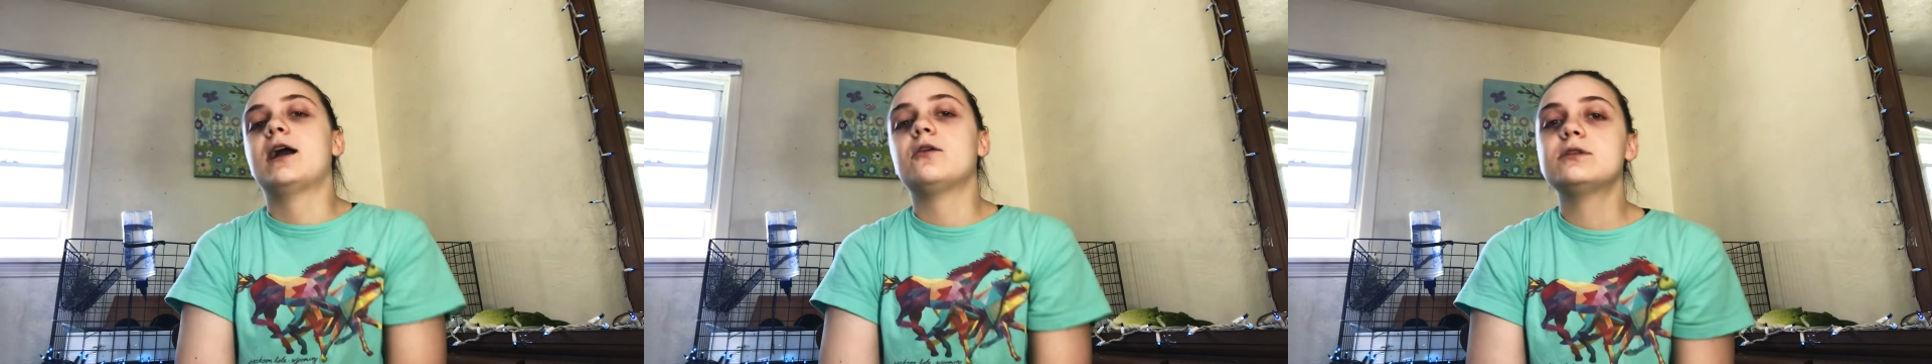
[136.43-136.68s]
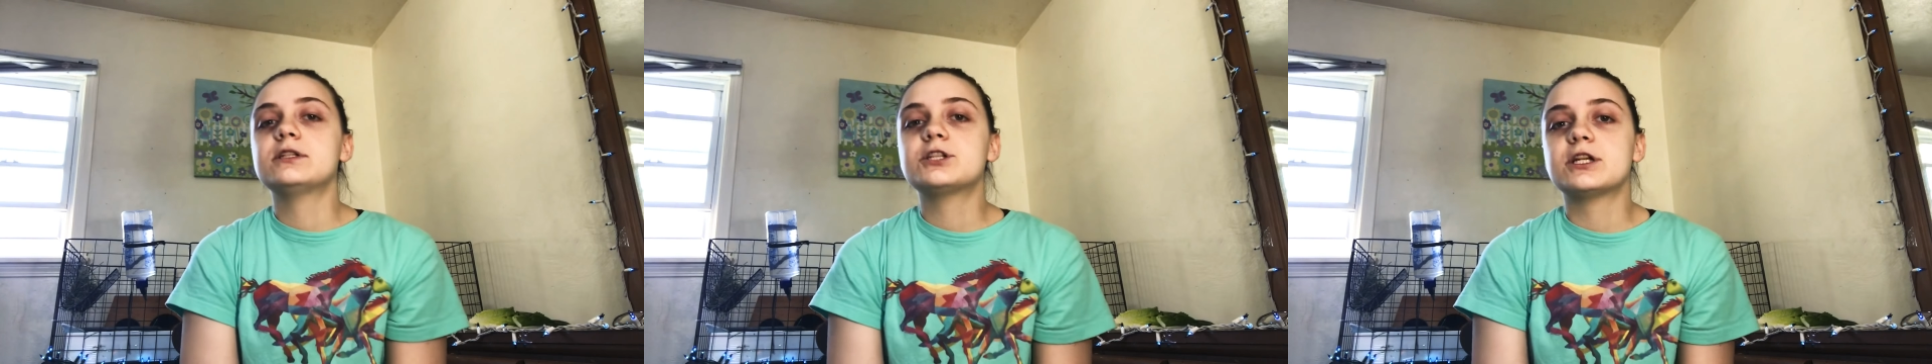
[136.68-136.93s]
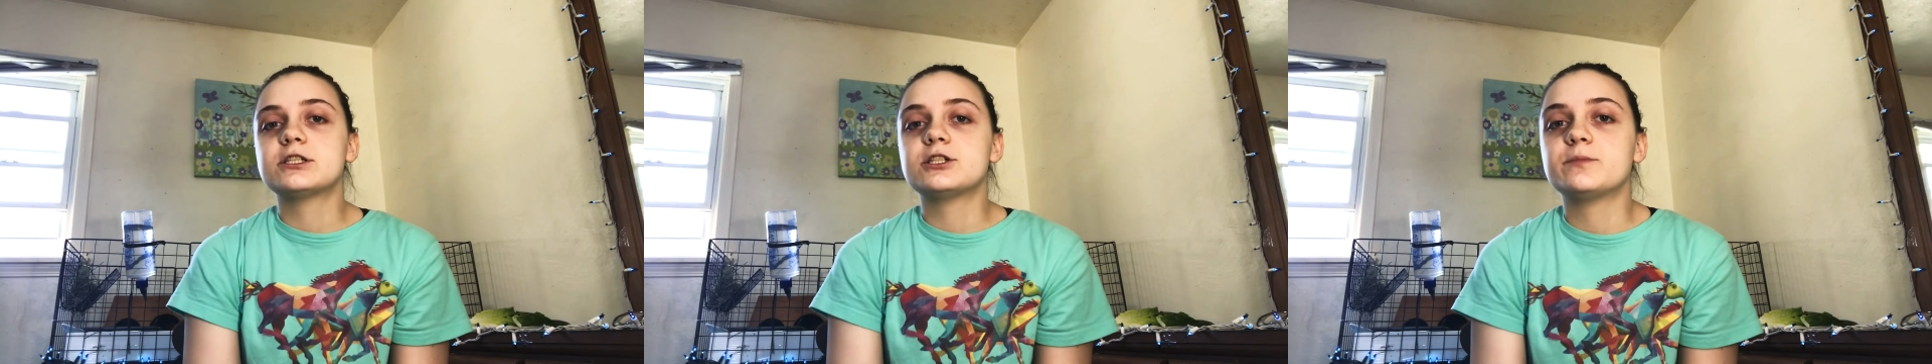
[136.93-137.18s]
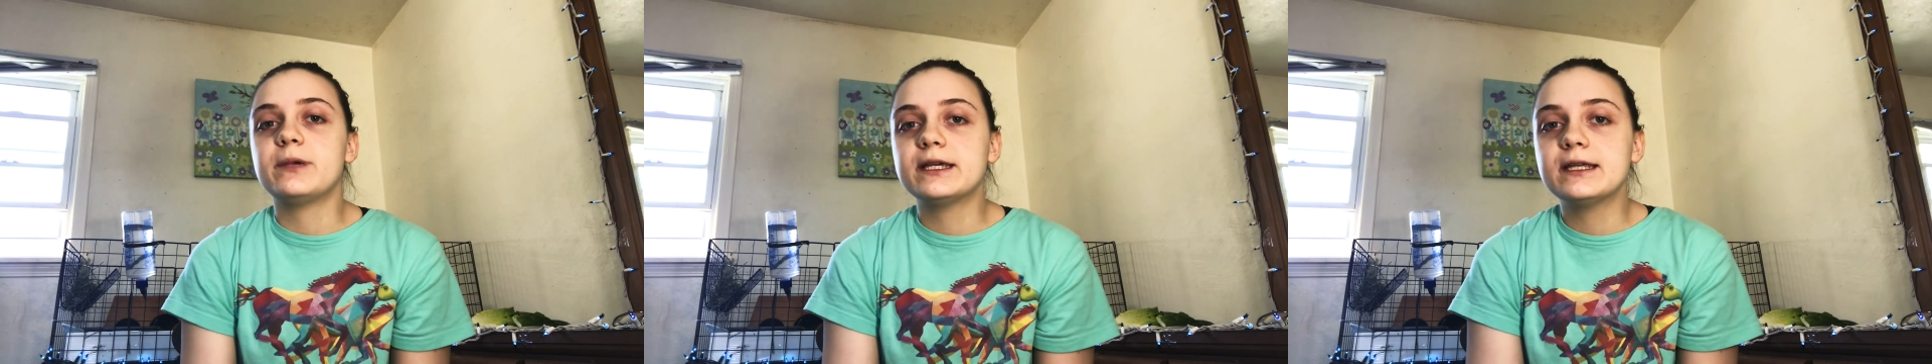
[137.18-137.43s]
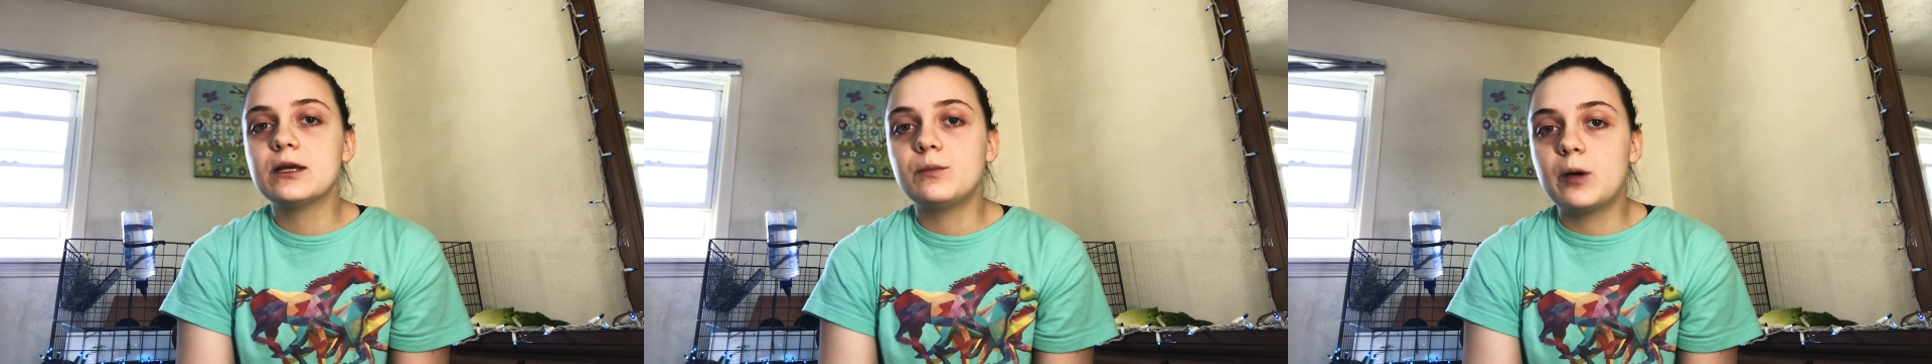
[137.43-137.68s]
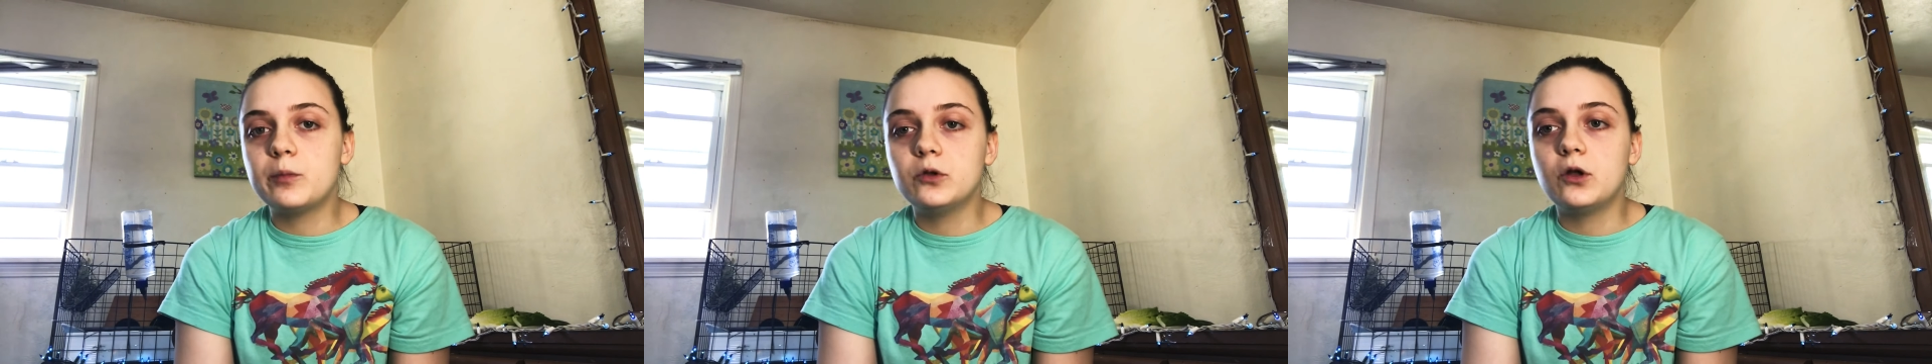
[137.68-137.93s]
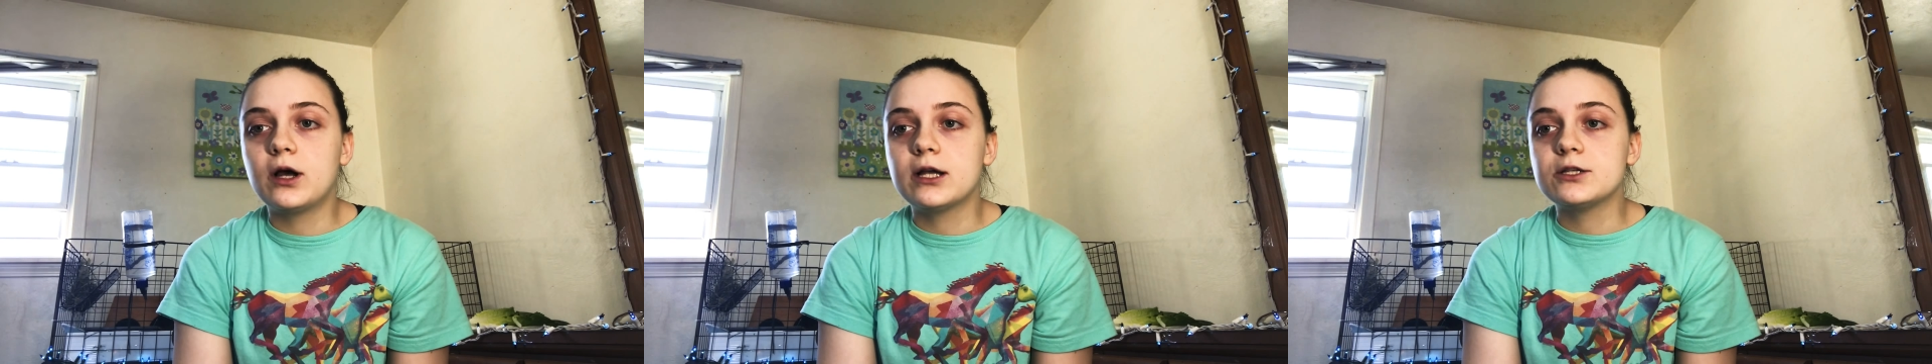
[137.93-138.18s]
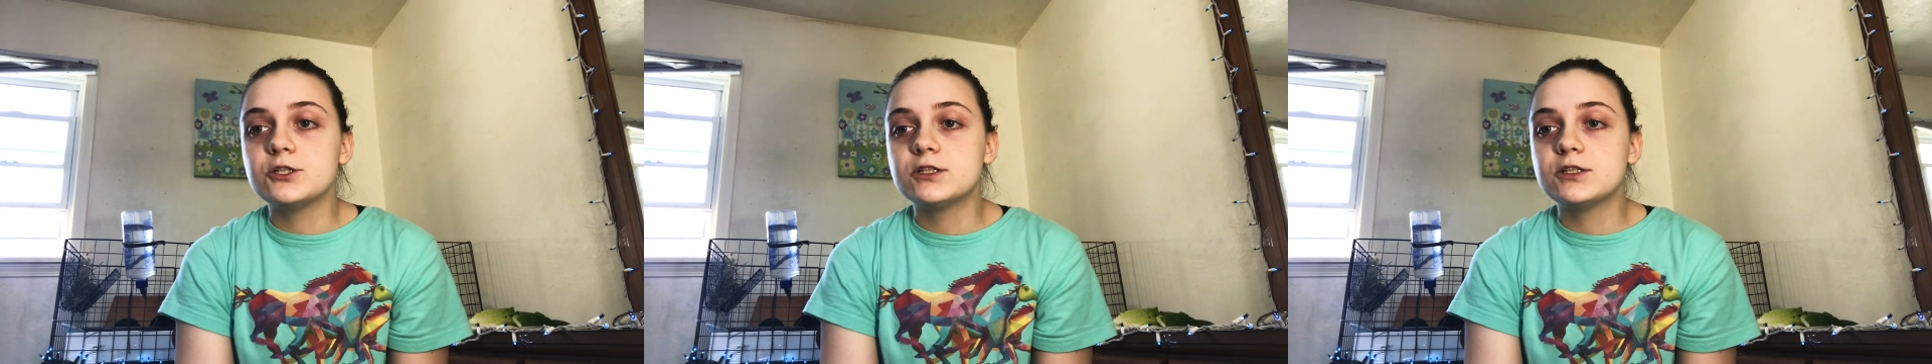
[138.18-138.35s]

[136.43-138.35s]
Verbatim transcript: I would suggest just picking them up a lot,